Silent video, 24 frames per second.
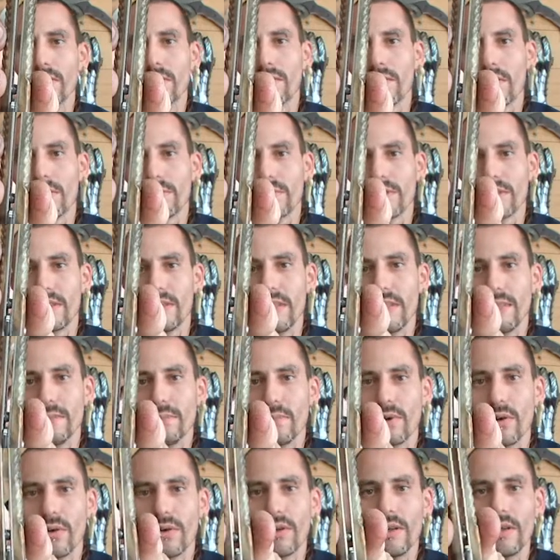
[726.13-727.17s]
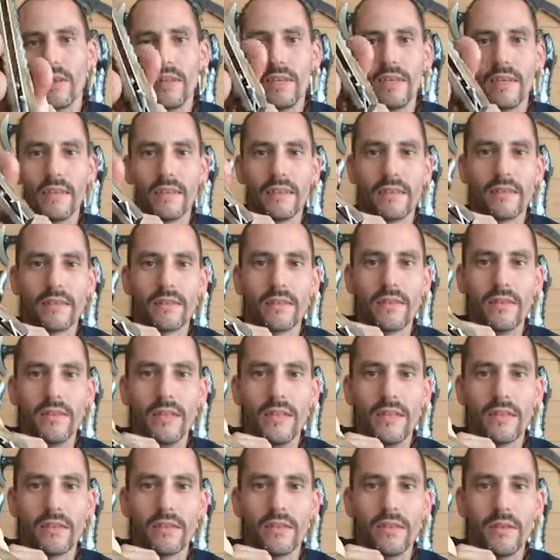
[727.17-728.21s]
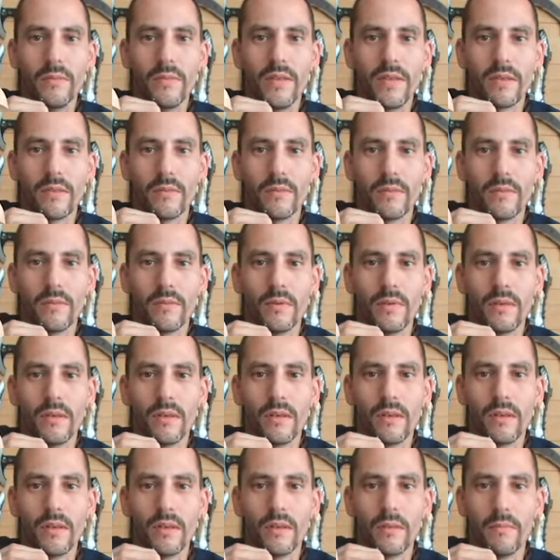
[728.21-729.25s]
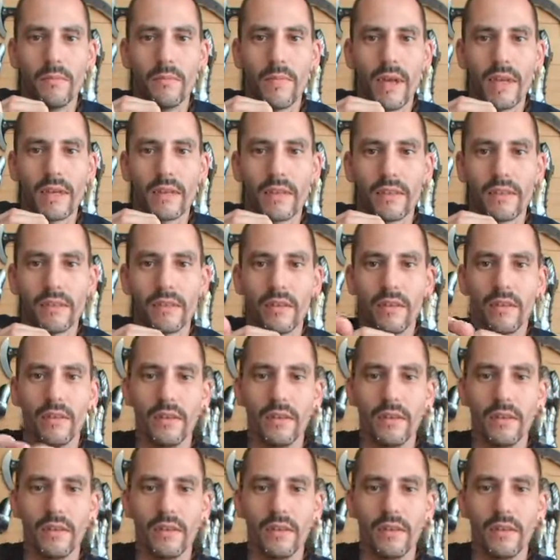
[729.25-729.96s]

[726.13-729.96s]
normal steel ball, it's a neodymium magnet,